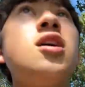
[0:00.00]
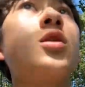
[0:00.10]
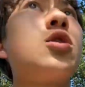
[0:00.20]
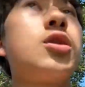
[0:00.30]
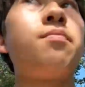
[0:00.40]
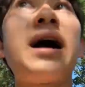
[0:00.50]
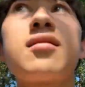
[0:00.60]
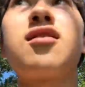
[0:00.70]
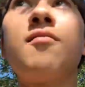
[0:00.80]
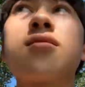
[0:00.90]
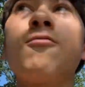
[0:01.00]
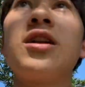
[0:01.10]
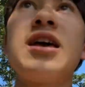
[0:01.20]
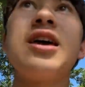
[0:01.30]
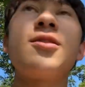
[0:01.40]
grow your biceps, you want
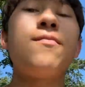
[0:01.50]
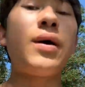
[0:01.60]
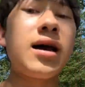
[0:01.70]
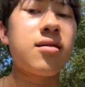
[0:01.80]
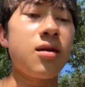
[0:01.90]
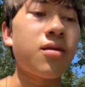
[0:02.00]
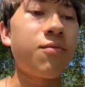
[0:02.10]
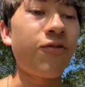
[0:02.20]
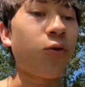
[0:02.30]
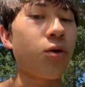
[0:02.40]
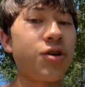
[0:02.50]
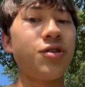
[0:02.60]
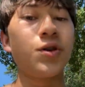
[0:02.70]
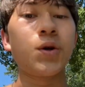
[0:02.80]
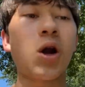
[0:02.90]
to hit your biceps before you
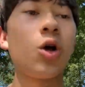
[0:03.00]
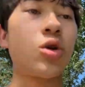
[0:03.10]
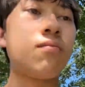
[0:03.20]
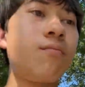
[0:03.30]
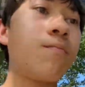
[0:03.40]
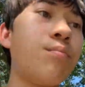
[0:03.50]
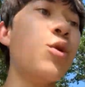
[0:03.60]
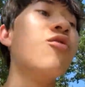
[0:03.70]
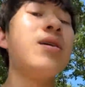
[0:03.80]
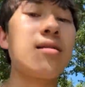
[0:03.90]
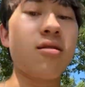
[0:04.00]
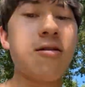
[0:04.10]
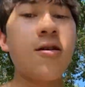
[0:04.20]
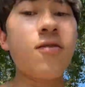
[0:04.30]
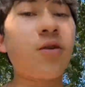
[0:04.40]
do your other movements
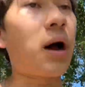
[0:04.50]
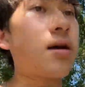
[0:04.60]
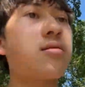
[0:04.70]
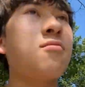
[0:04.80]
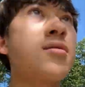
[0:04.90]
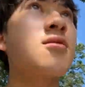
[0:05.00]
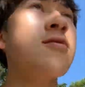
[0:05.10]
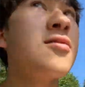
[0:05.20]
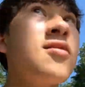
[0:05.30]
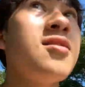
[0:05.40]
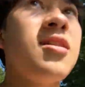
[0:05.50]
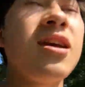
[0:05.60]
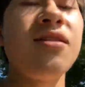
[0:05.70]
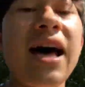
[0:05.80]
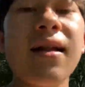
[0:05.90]
for biceps.
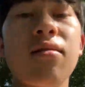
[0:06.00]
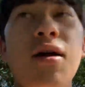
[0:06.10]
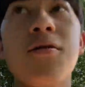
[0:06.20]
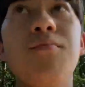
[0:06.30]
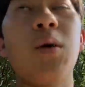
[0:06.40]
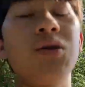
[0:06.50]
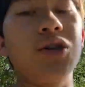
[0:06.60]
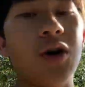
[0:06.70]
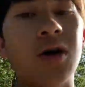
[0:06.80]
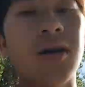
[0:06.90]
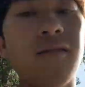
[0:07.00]
And that's how you build your